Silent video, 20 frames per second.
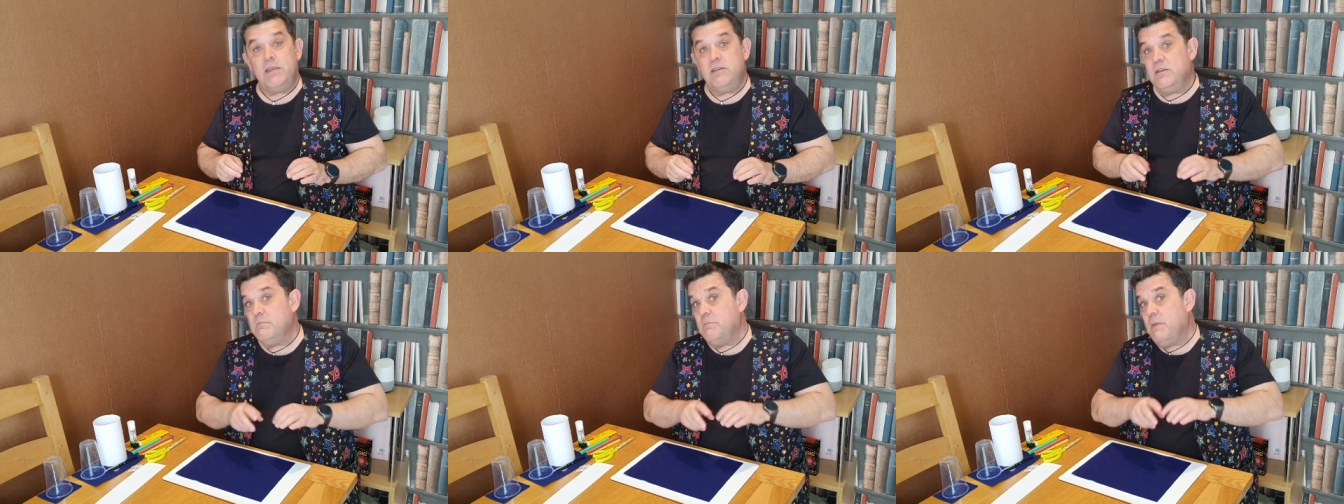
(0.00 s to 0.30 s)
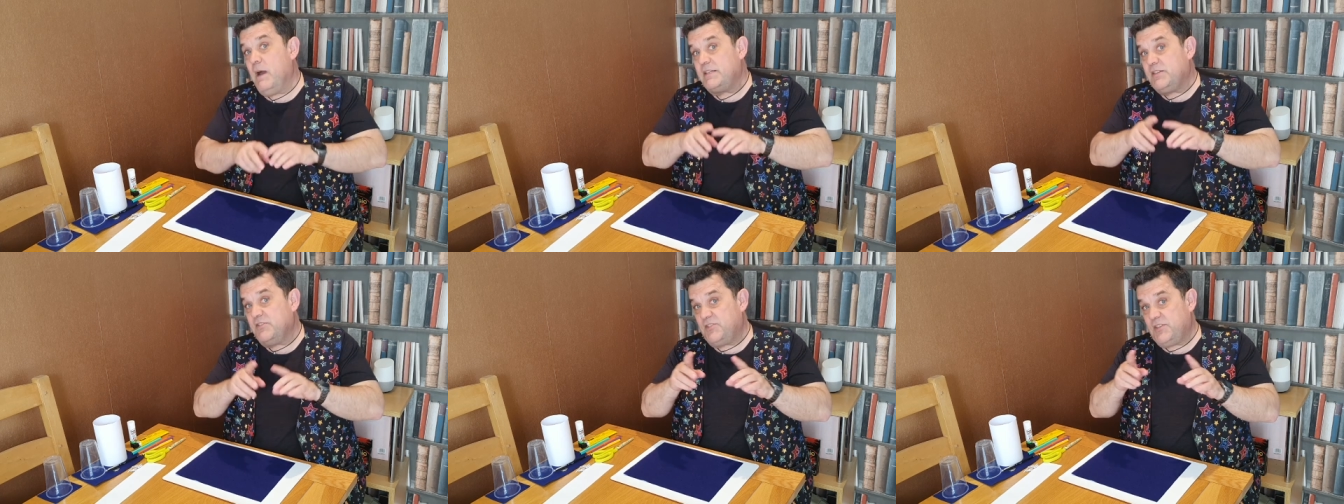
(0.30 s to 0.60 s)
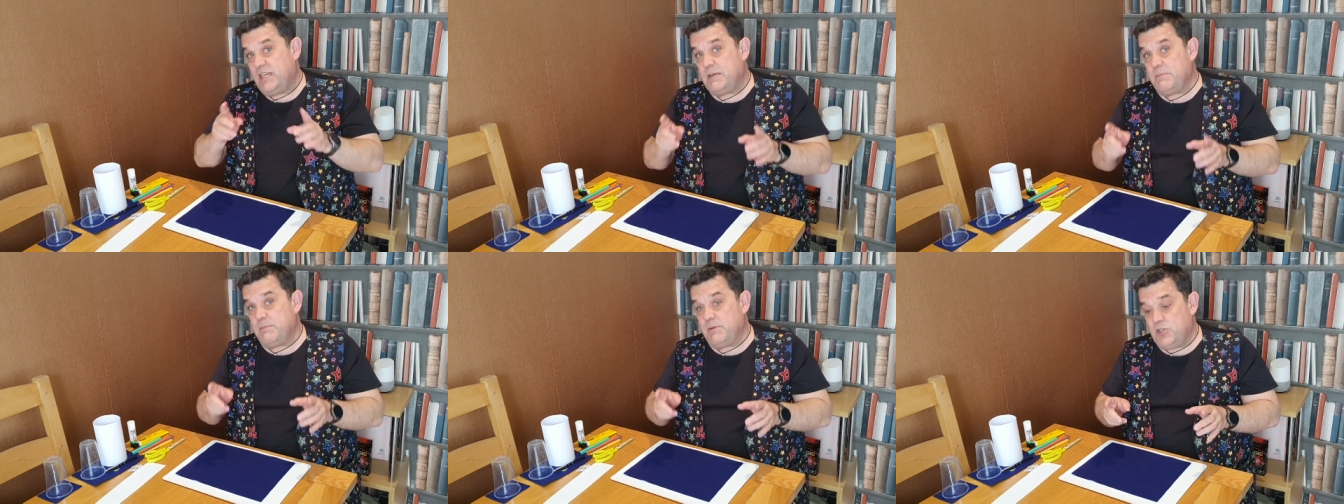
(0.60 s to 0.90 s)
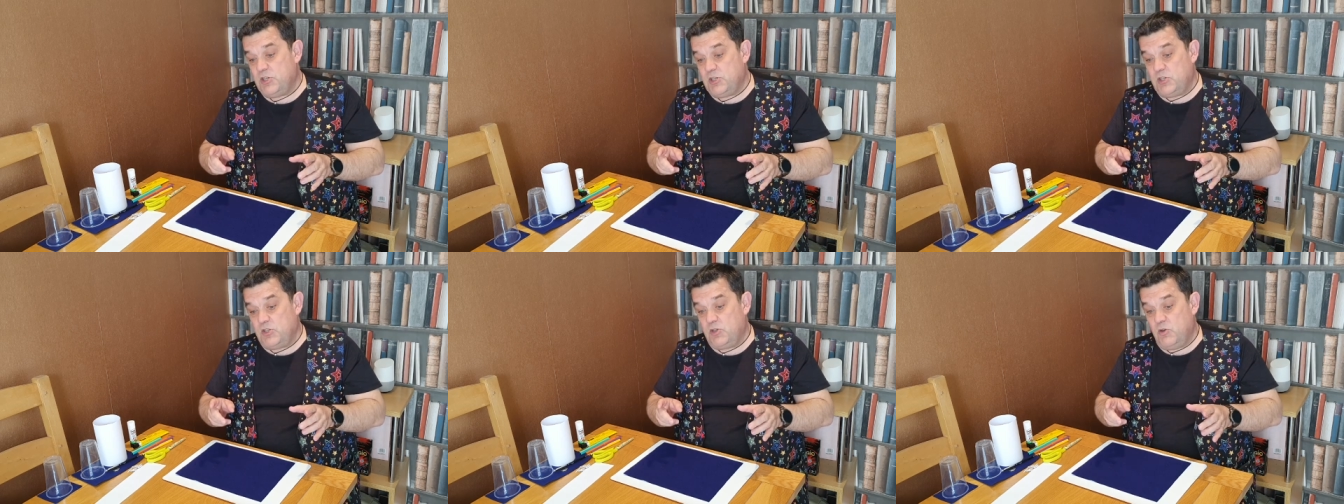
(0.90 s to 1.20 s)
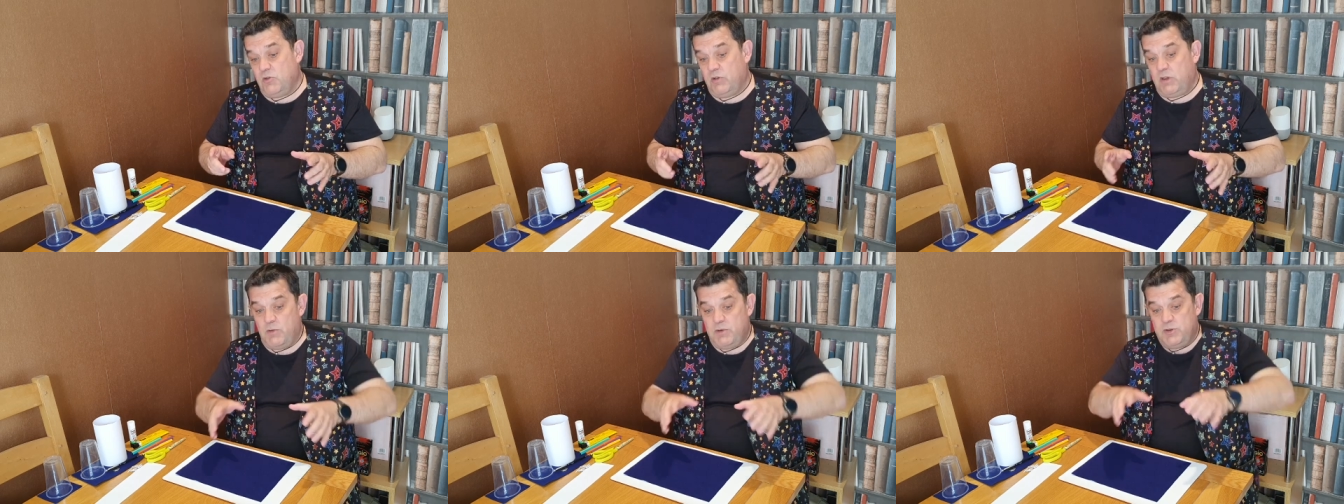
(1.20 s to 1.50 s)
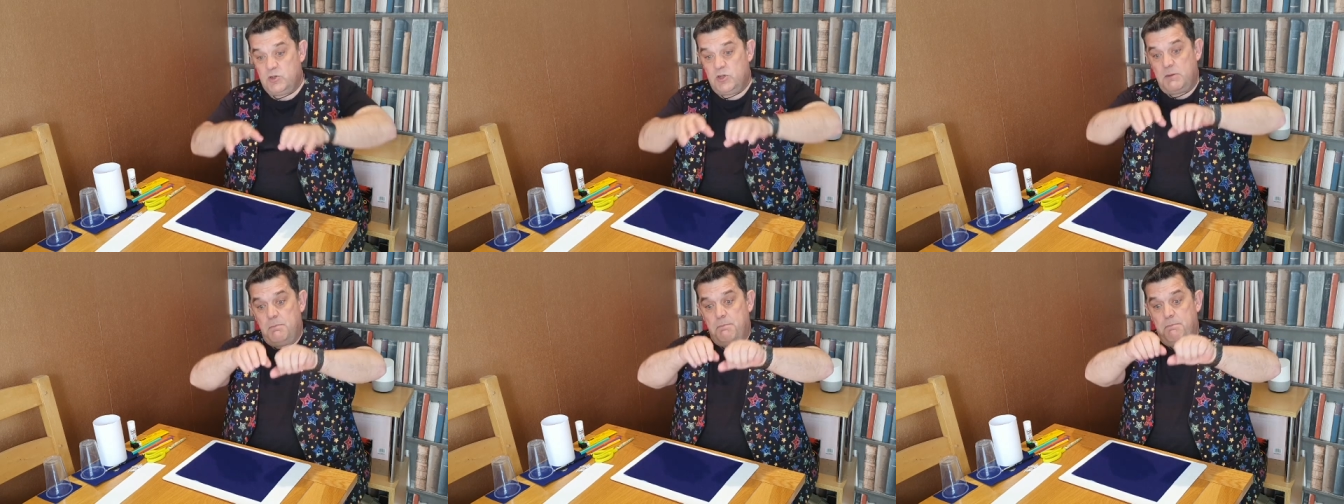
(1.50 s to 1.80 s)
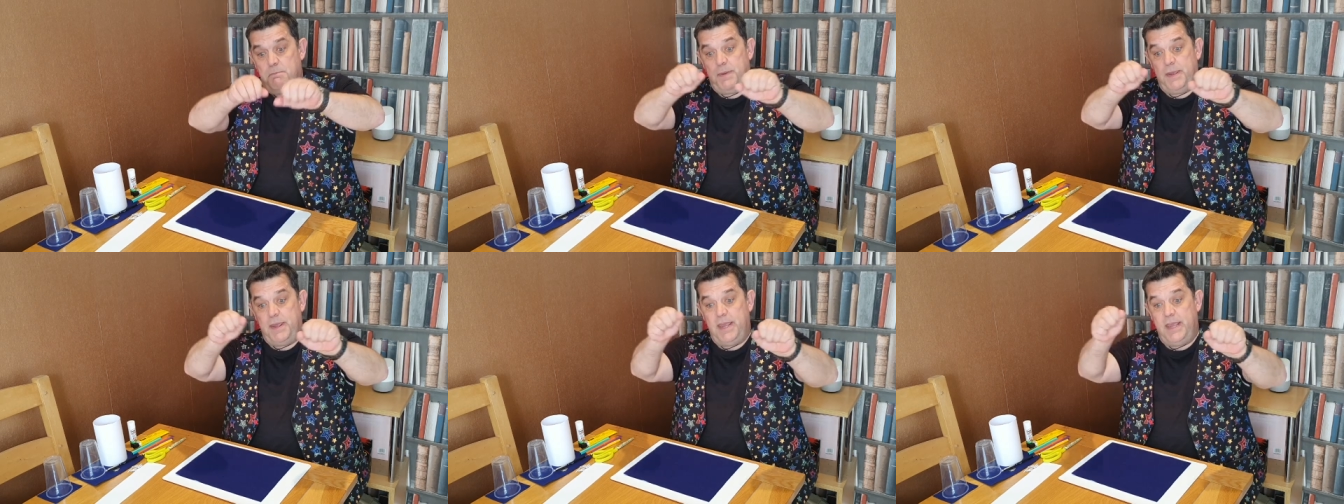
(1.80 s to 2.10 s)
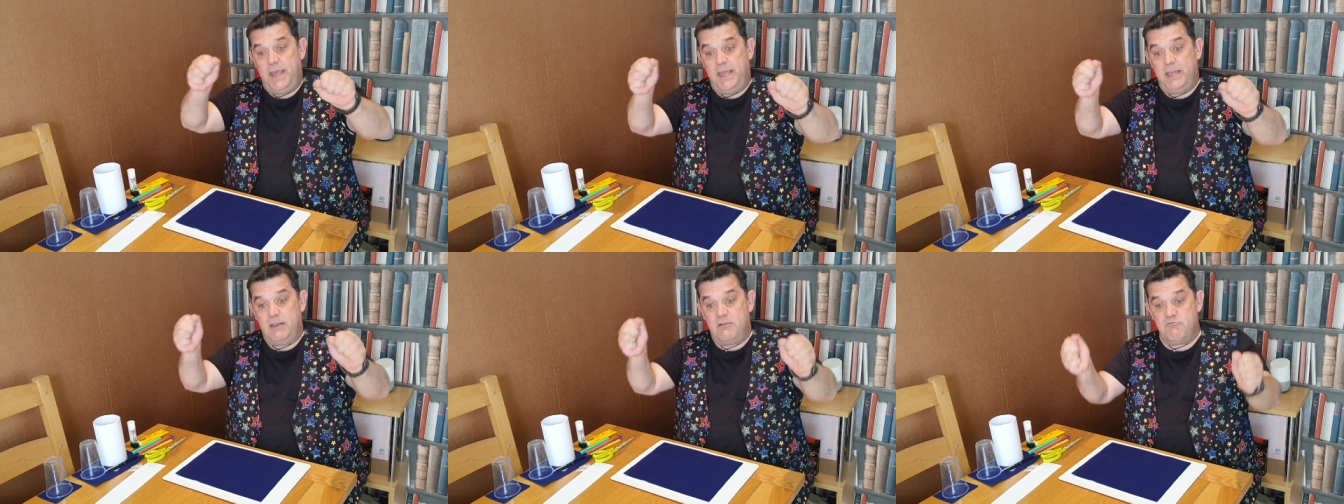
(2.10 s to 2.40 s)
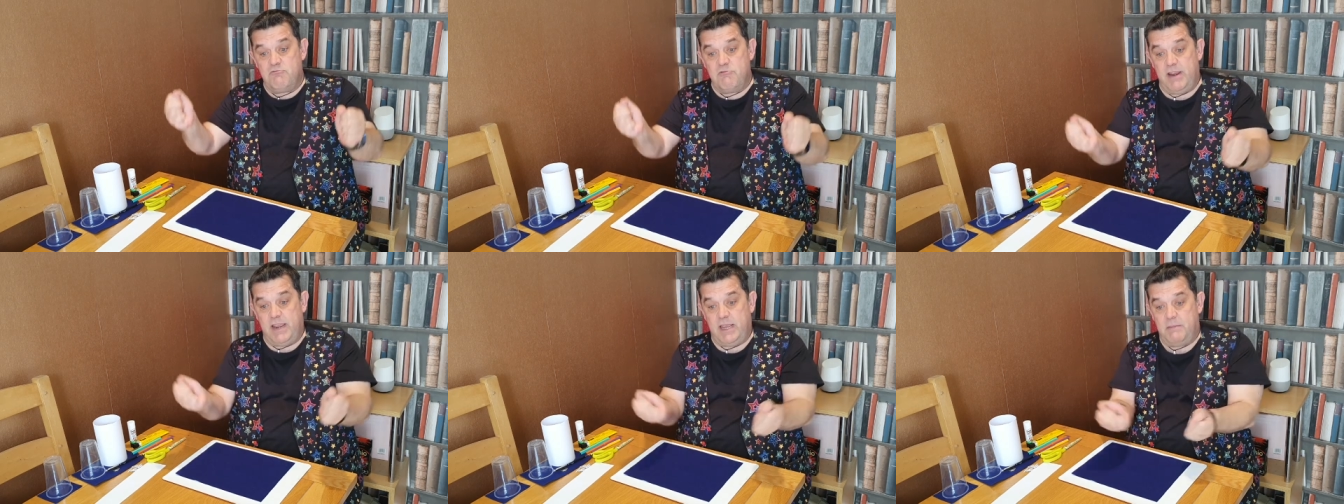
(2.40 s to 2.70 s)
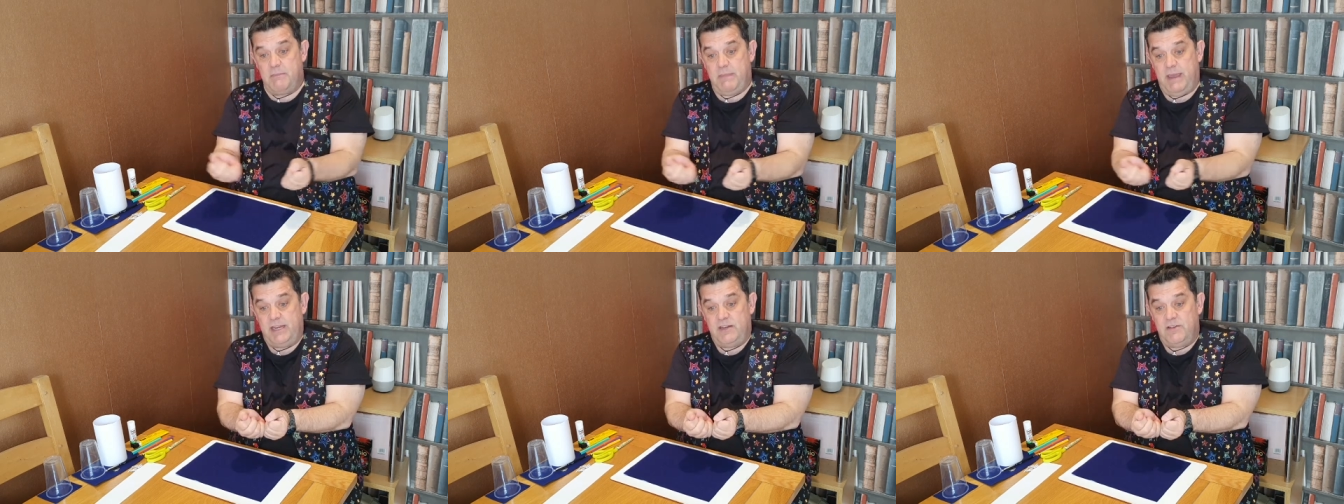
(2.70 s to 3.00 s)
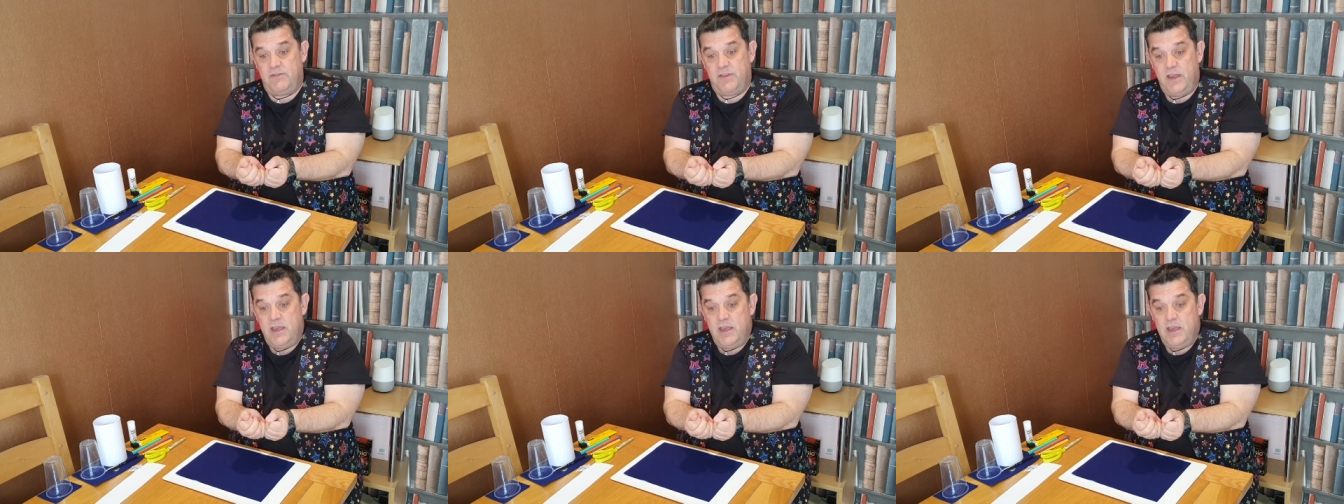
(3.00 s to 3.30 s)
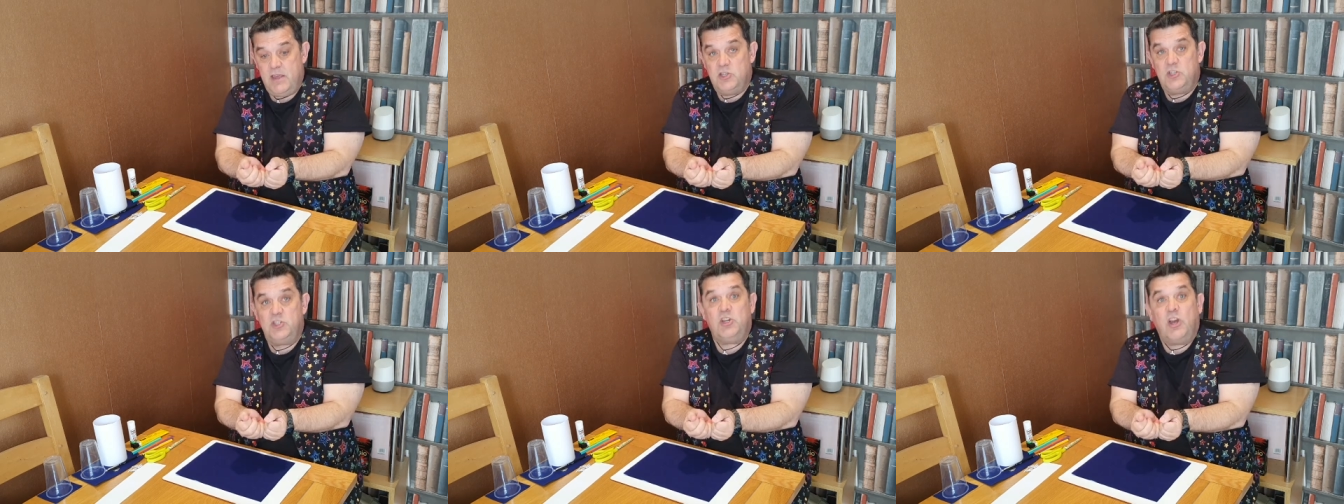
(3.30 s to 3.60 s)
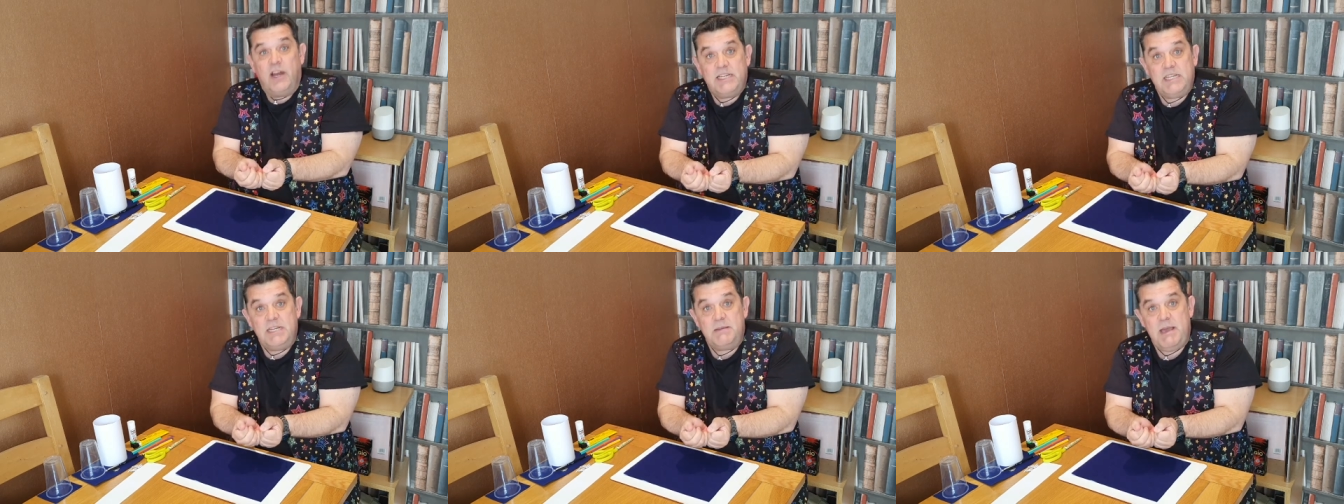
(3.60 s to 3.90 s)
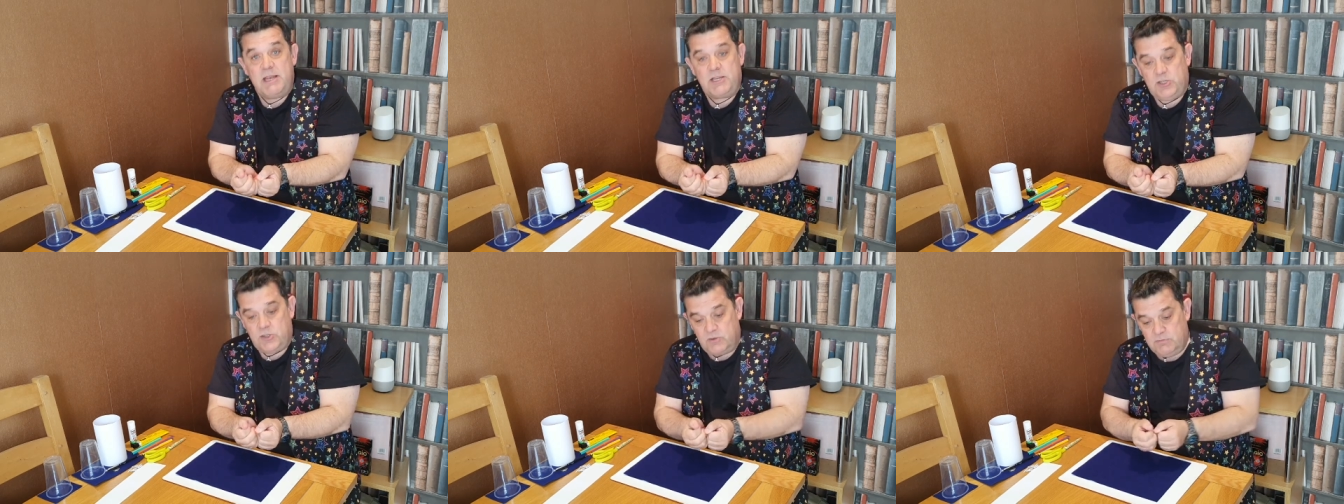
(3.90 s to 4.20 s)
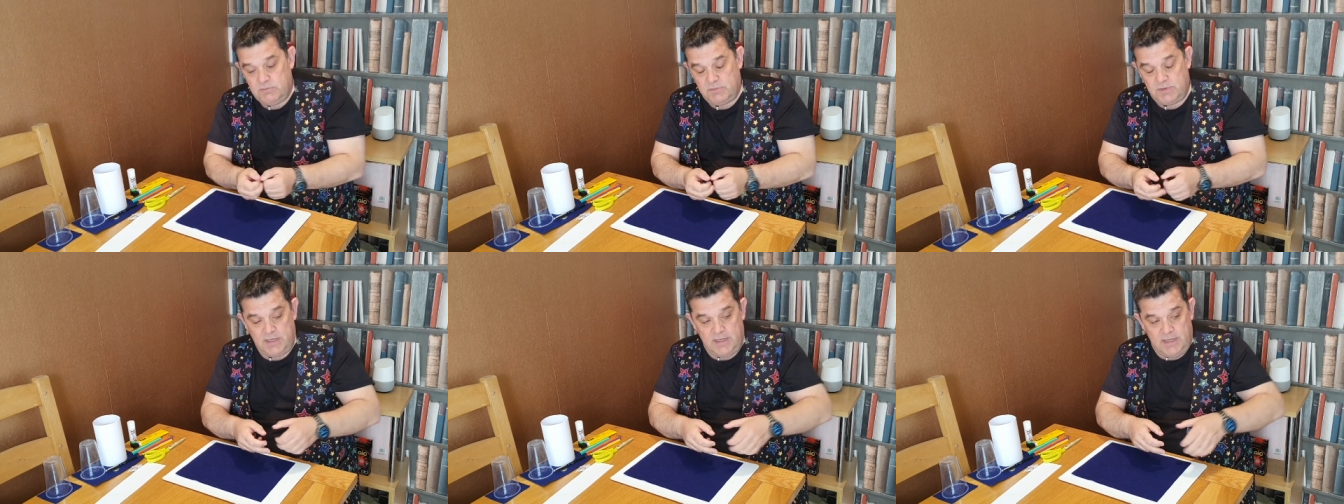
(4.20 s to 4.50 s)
You might have seen a magician doing it, where he's got a big ring made of shiny metal,